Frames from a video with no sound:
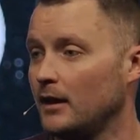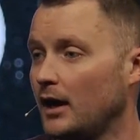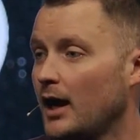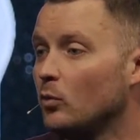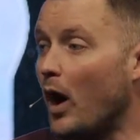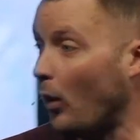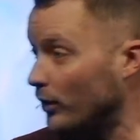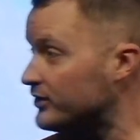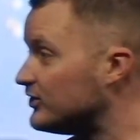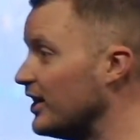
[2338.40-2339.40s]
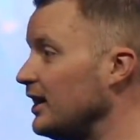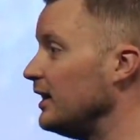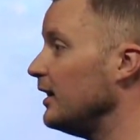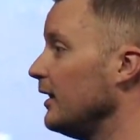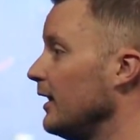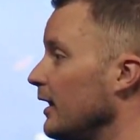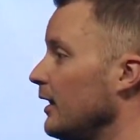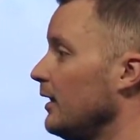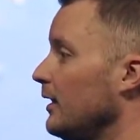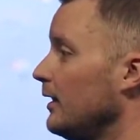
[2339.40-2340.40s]
And while we're singing,
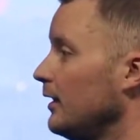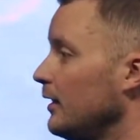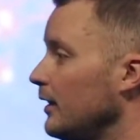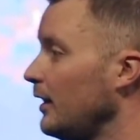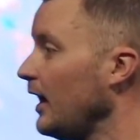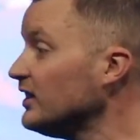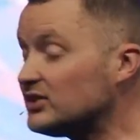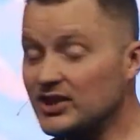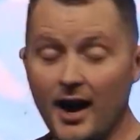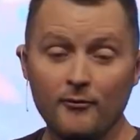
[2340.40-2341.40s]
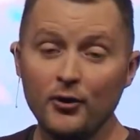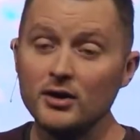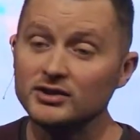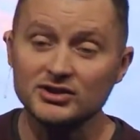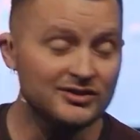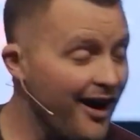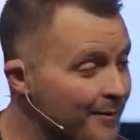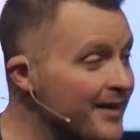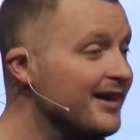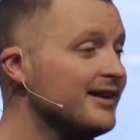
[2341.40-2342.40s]
it's time for you to stop
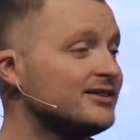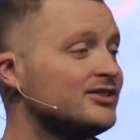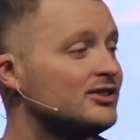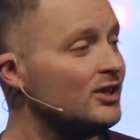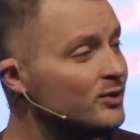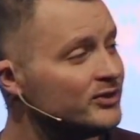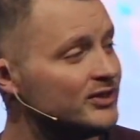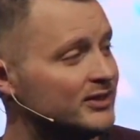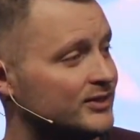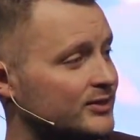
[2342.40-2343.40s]
making excuses.